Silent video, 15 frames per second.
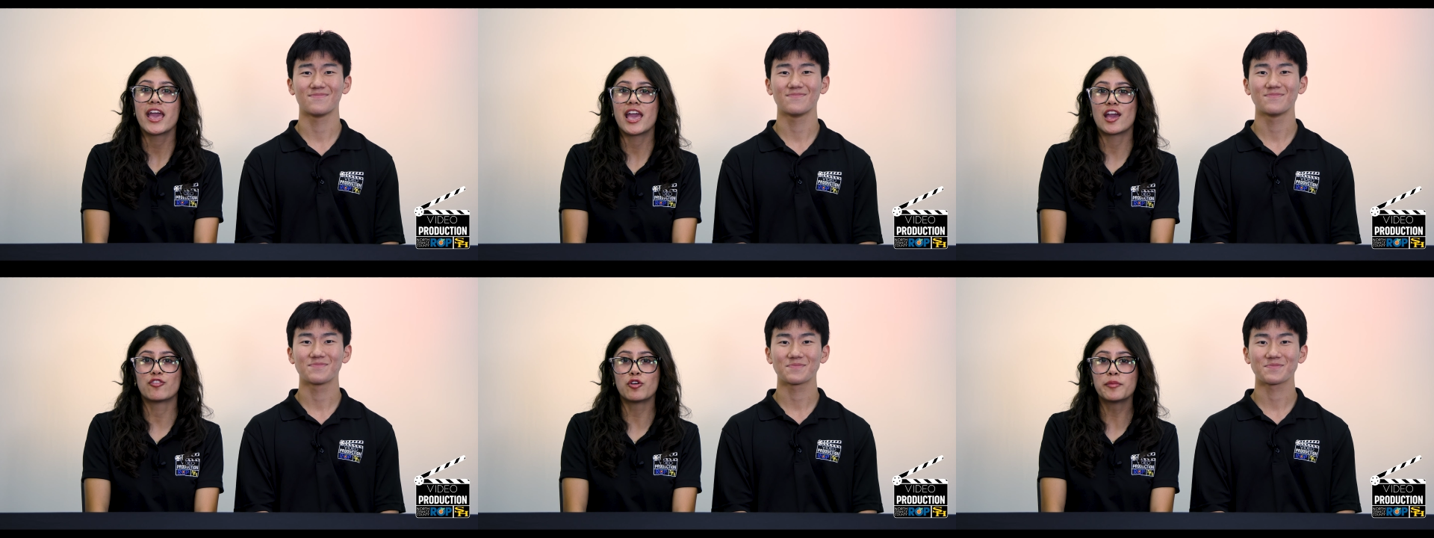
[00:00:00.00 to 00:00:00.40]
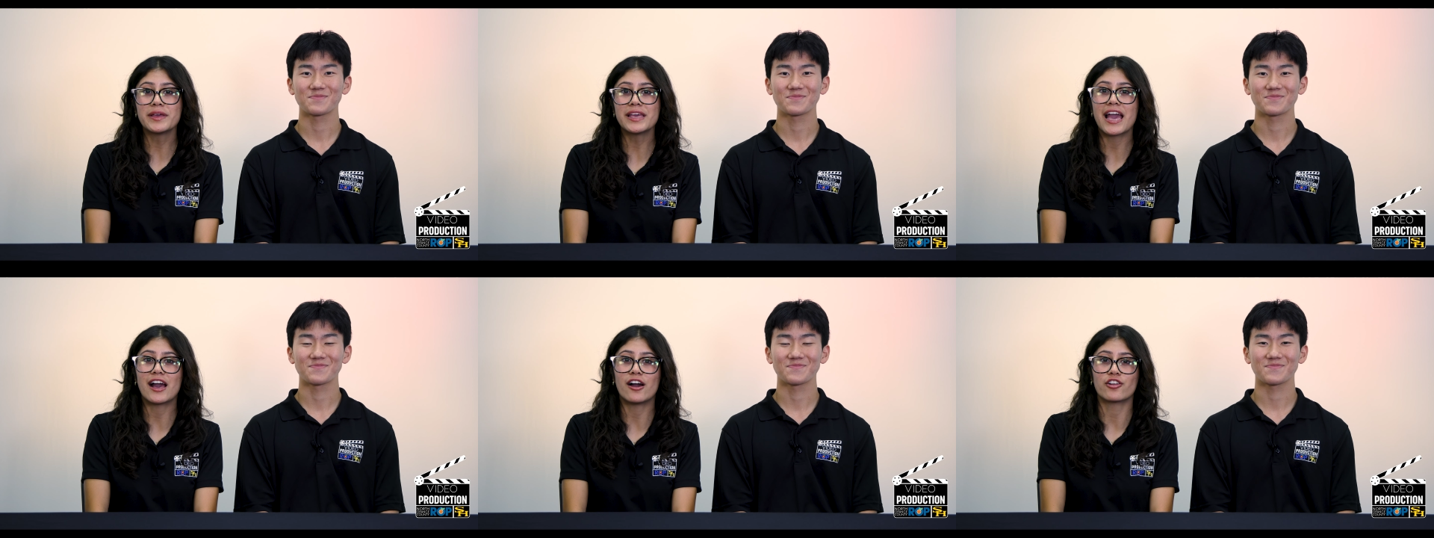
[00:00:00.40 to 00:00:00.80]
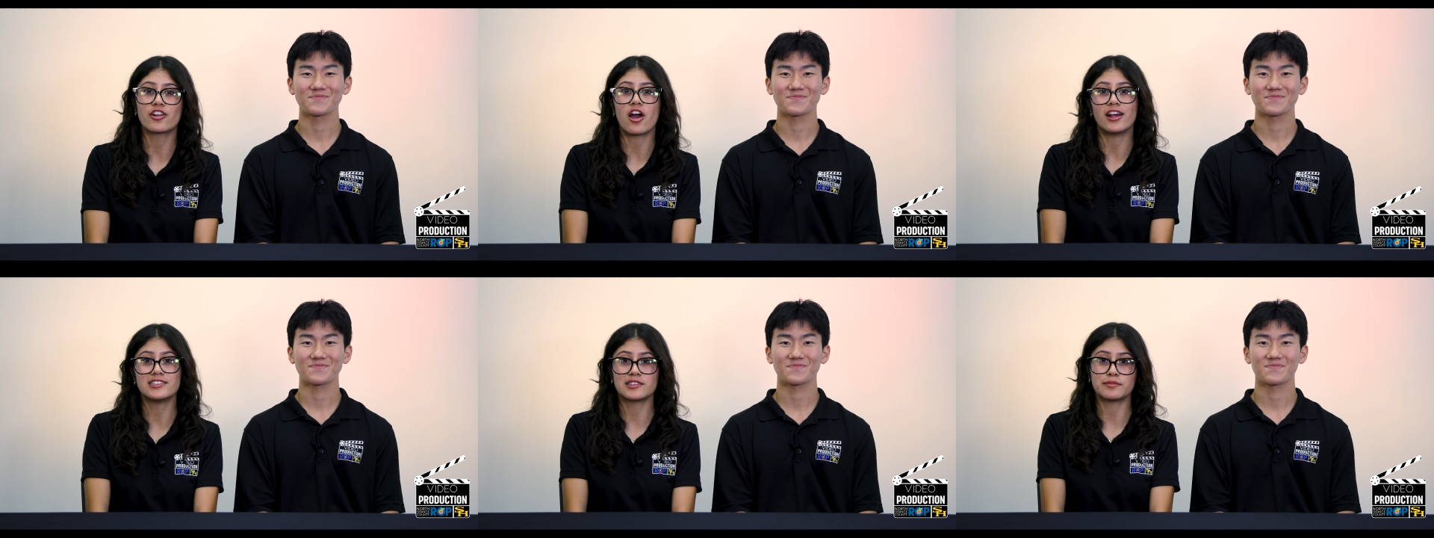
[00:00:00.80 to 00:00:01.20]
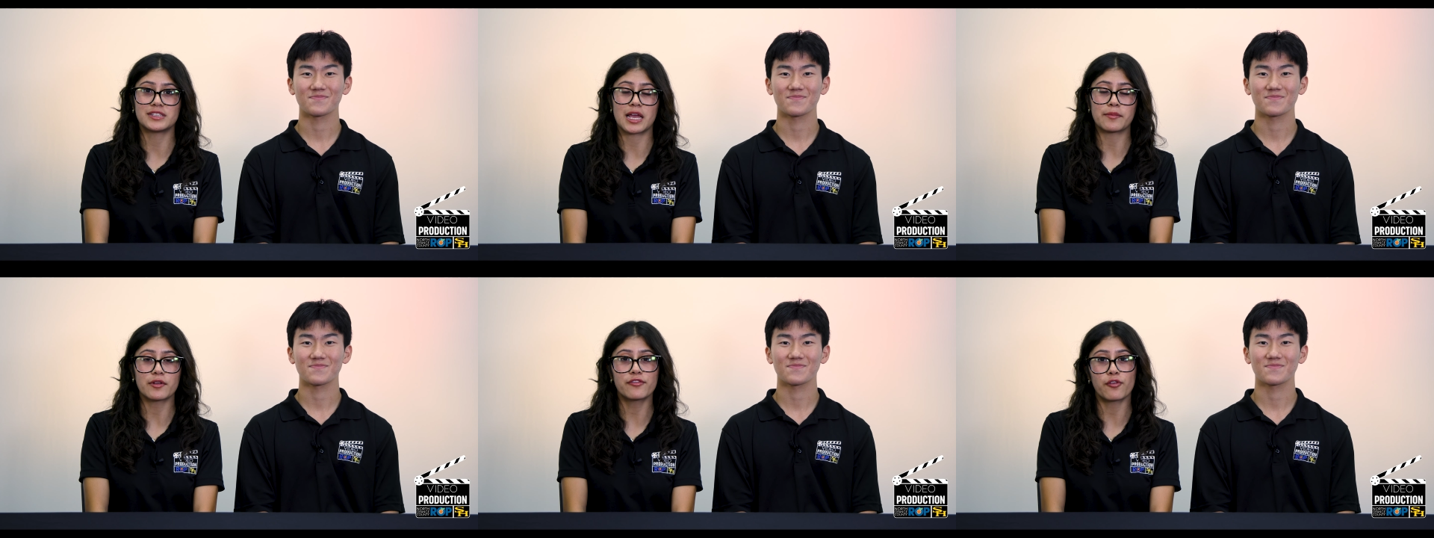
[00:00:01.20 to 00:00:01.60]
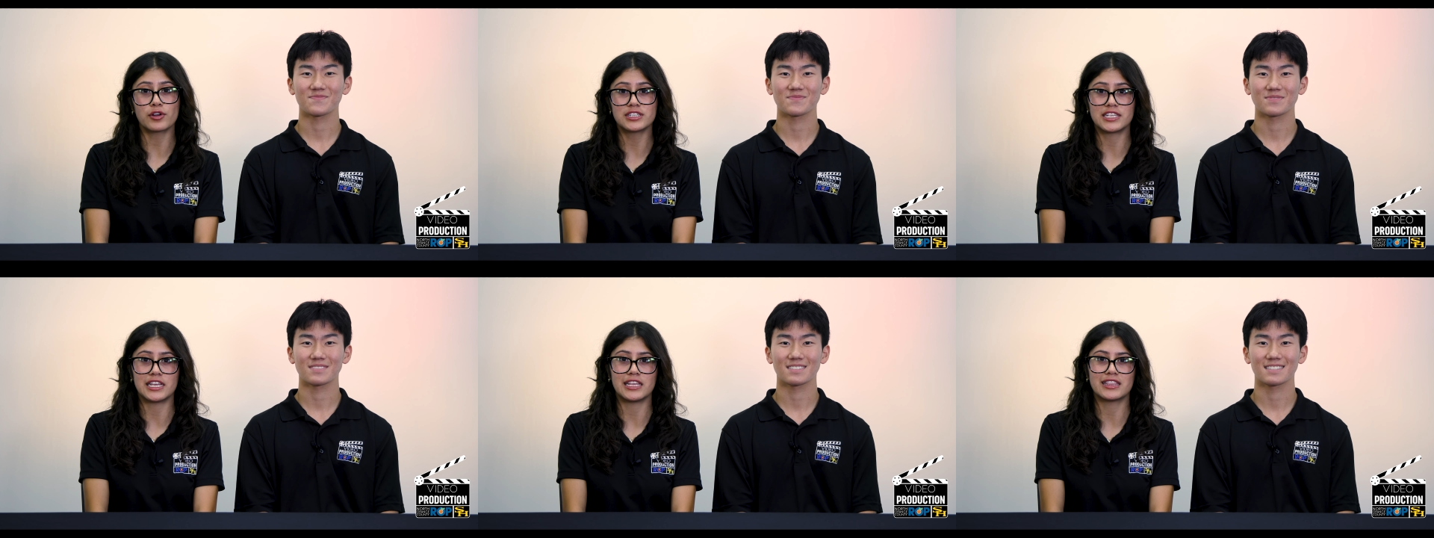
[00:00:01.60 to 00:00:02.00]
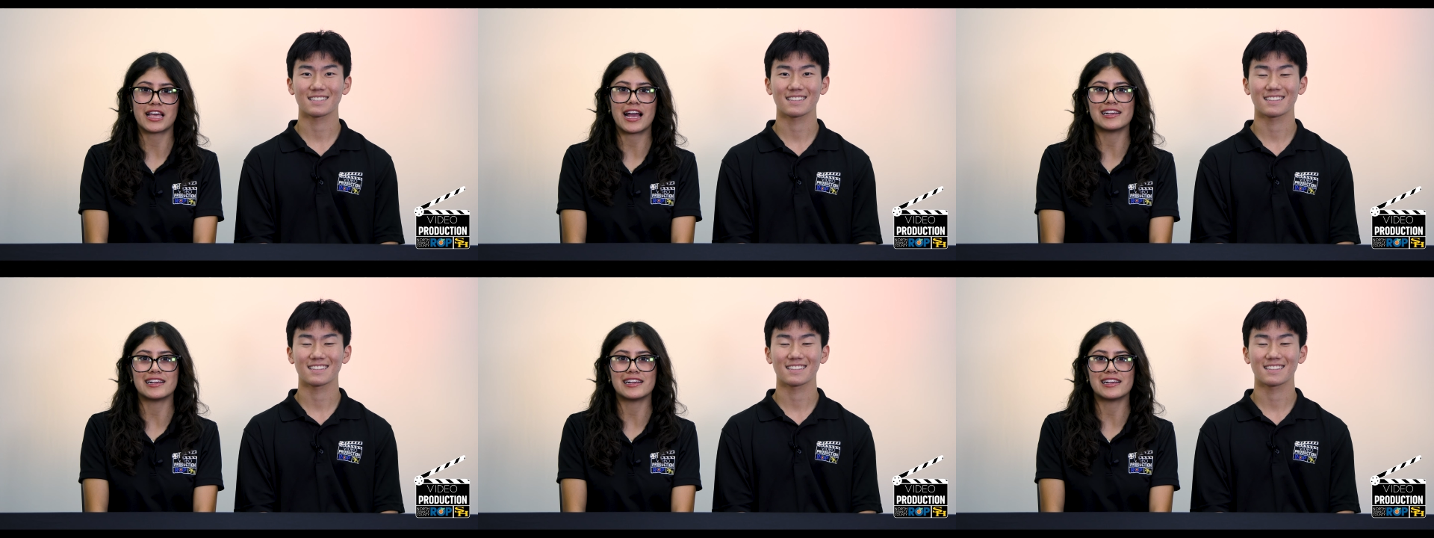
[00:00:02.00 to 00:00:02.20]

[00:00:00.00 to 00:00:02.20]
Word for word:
Speaker 1: It will be held on September 14th at